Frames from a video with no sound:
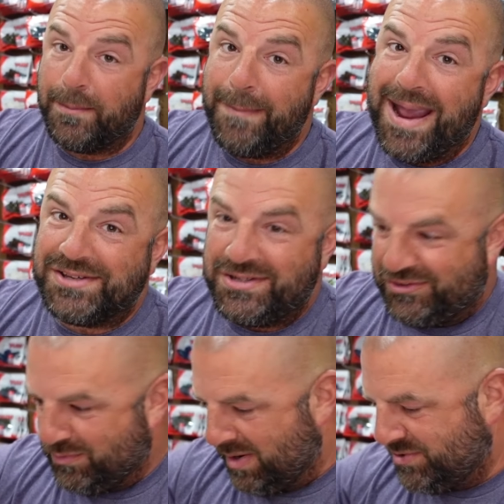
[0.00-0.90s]
a matching
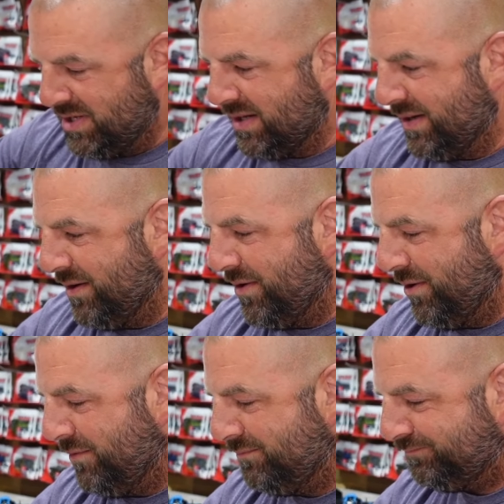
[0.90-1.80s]
swim jig in here,
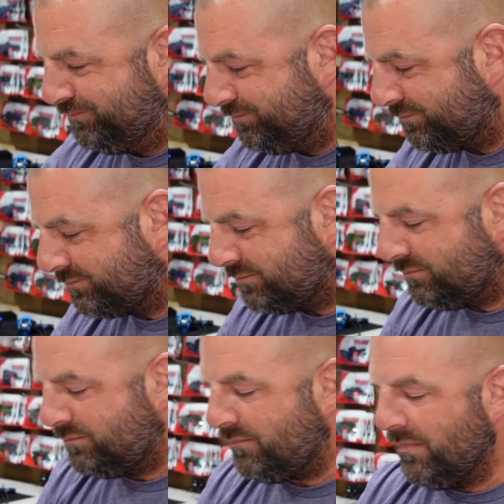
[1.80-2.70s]
dude. I'm
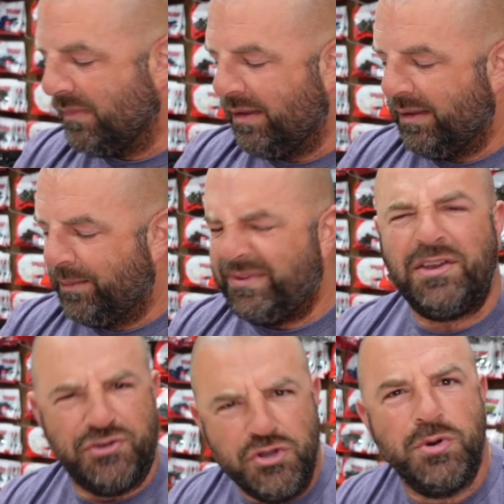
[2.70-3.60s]

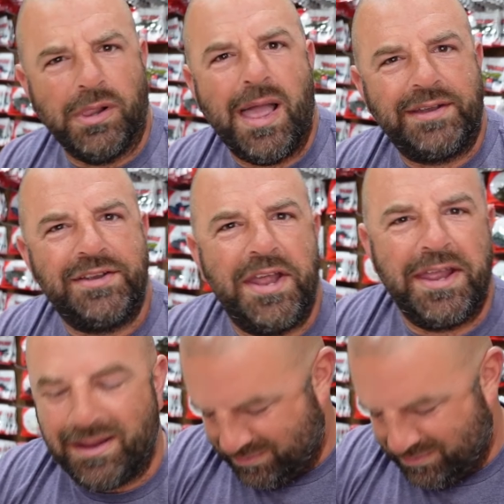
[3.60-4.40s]
saying dude a lot today.